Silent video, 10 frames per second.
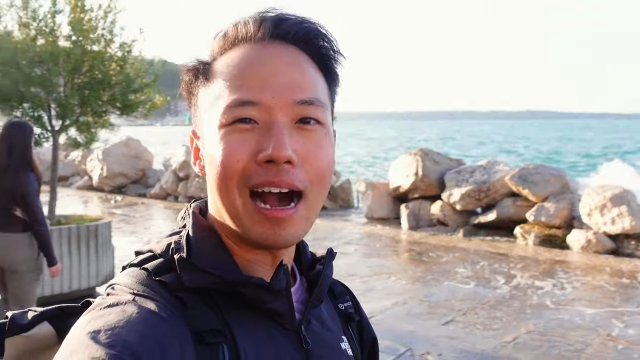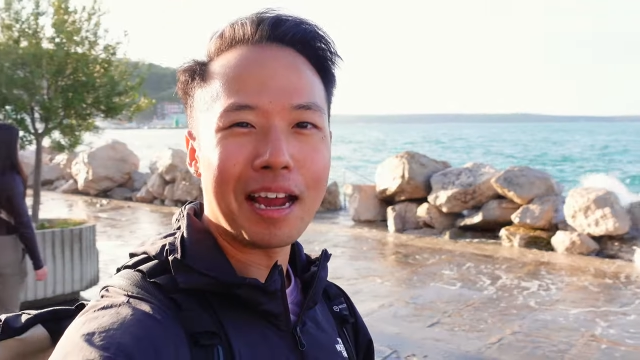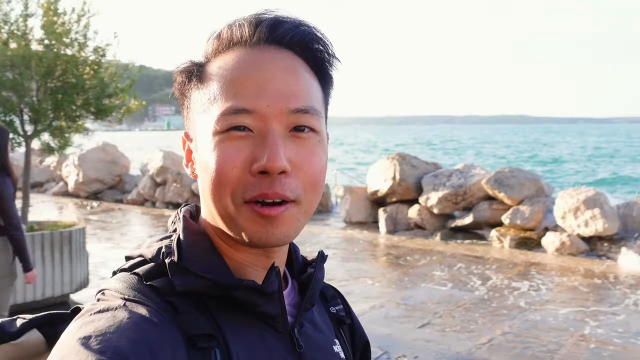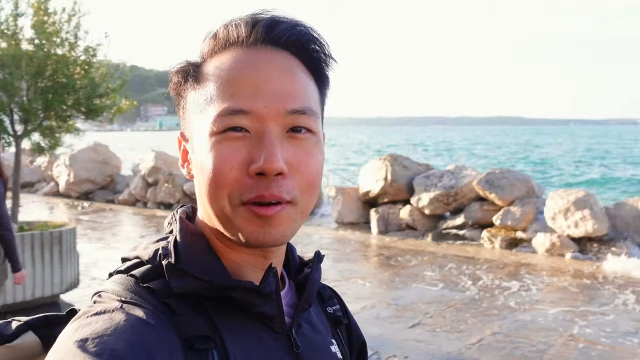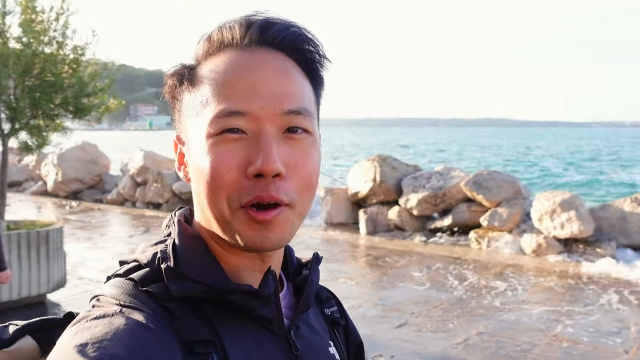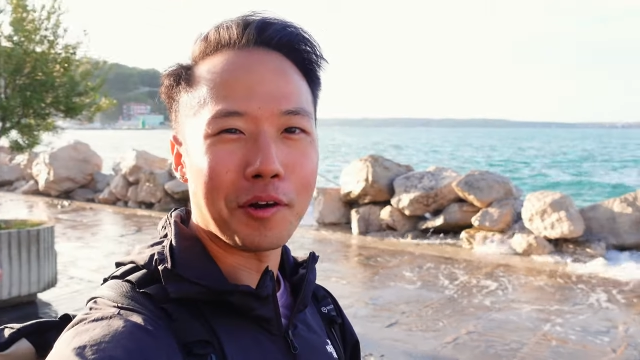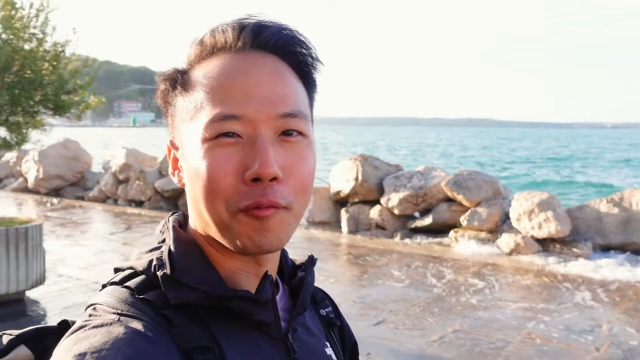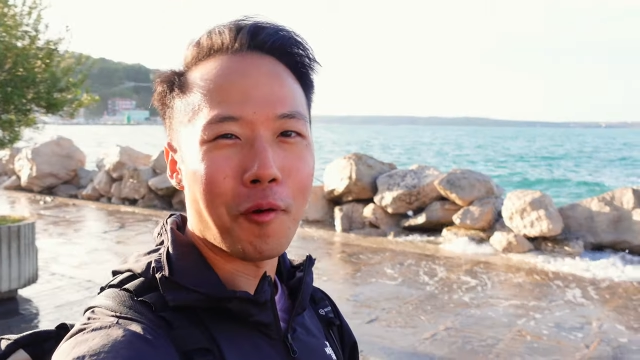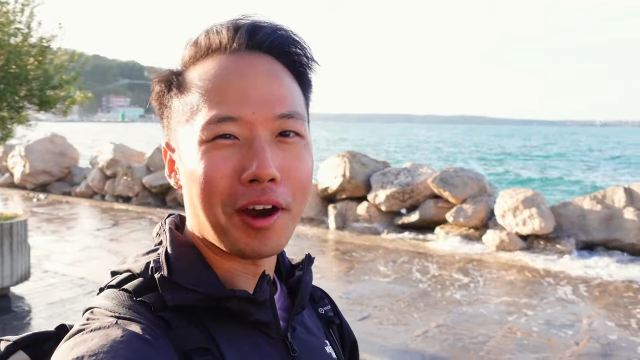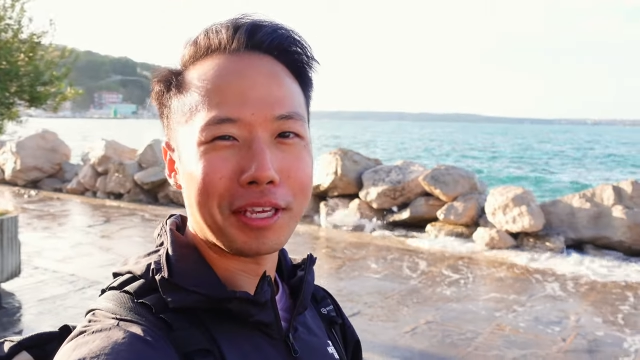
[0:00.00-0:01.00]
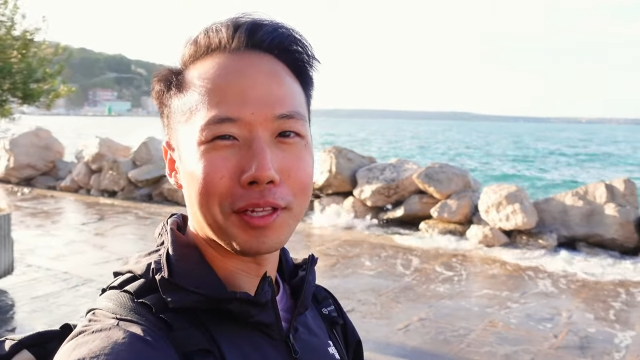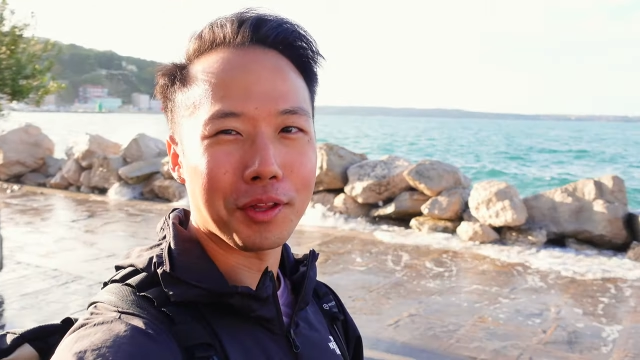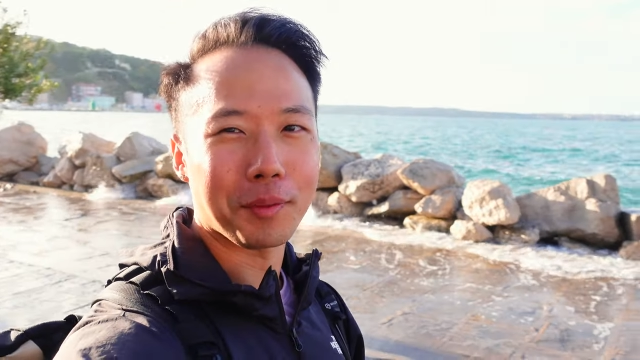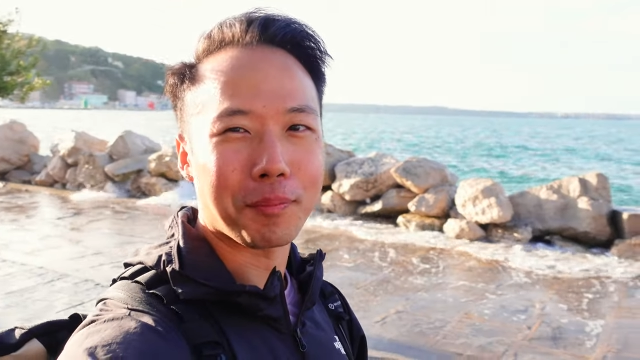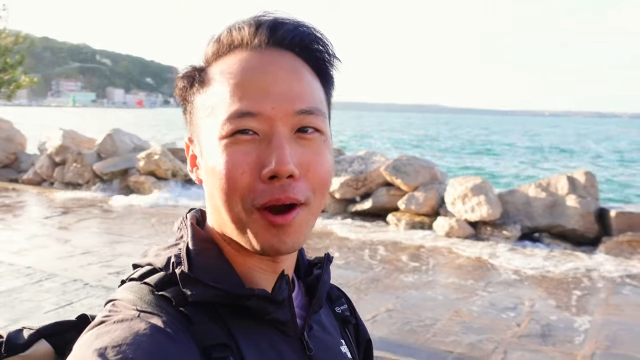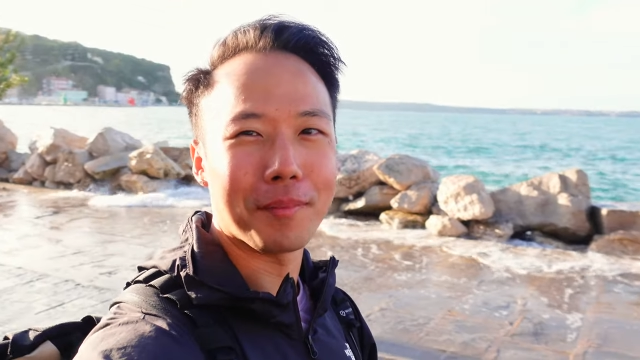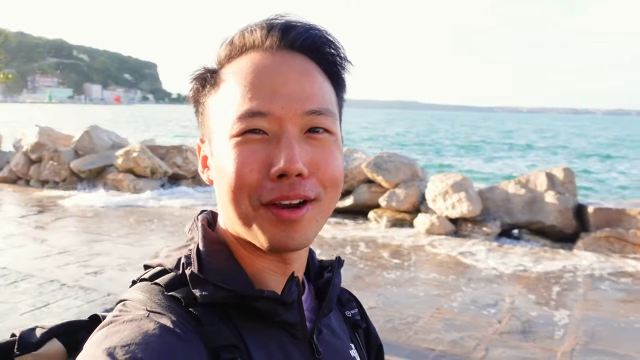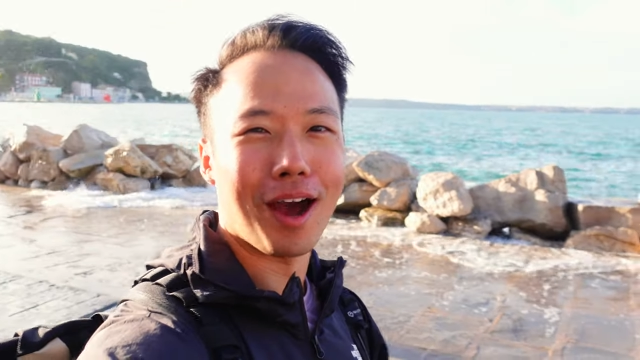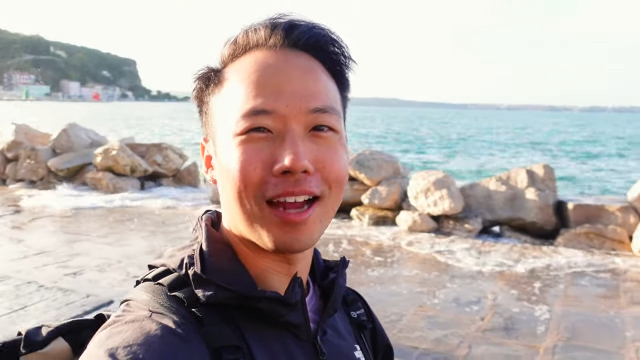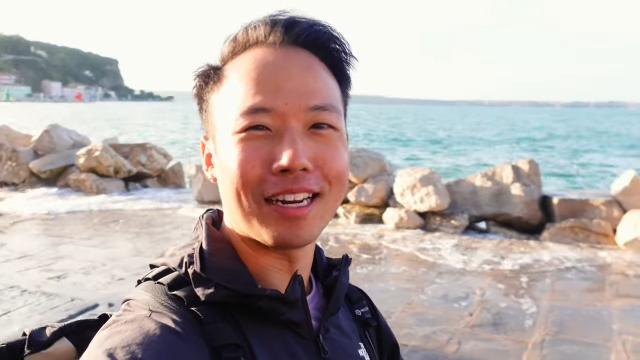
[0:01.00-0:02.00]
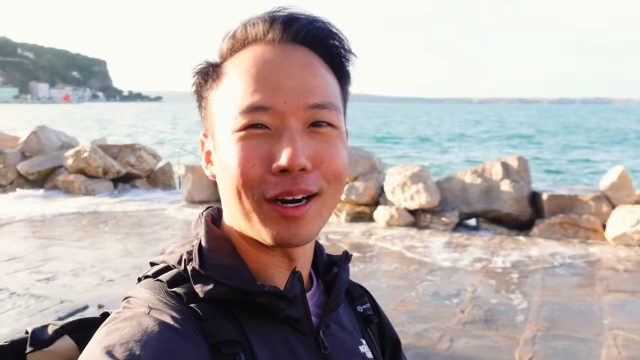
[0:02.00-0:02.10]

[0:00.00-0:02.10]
I don't know if walking along the promenade